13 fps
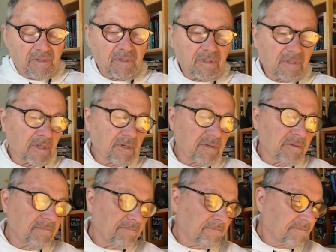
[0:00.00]
so
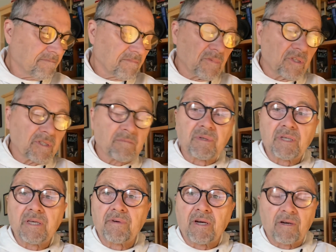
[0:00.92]
you can
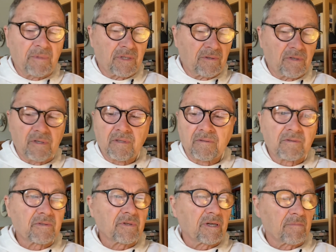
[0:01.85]
believe Erhman, or you
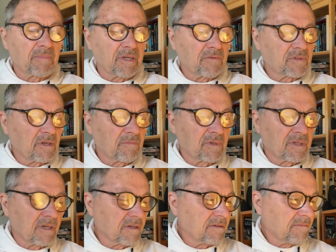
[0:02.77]
can try to believe someone
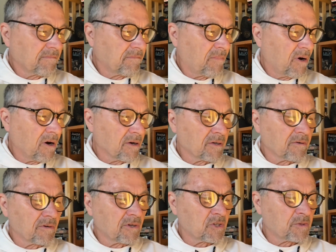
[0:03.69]
like Martin
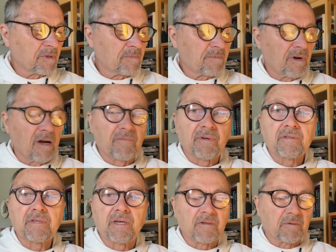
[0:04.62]
or Elizabeth Prophet.
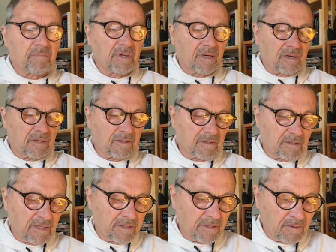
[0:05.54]
Take your pick. You know,
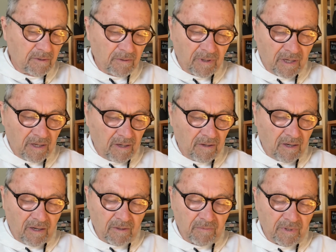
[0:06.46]
I know who
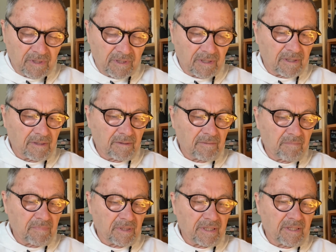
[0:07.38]
I would
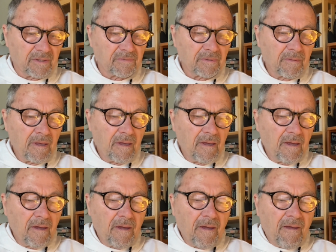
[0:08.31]
believe.
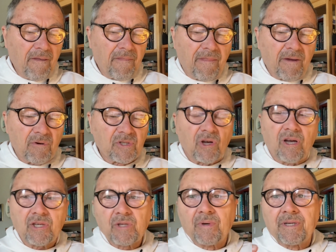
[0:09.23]
There was
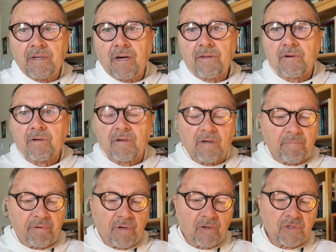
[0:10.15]
also another
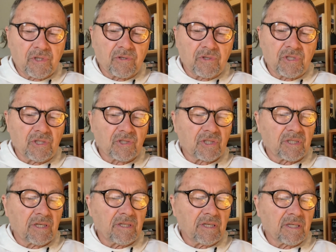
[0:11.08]
approach to Jesus
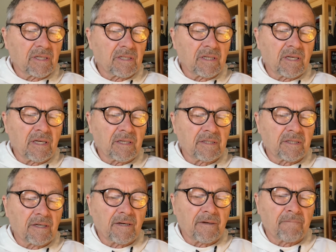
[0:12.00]
in India,
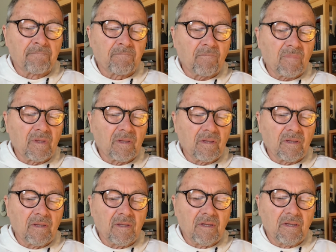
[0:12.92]
and
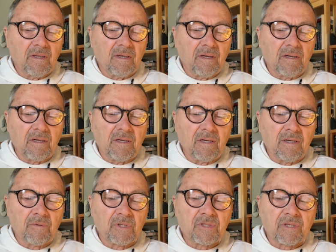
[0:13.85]

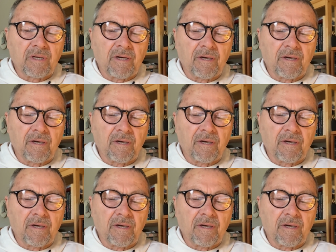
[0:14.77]
it was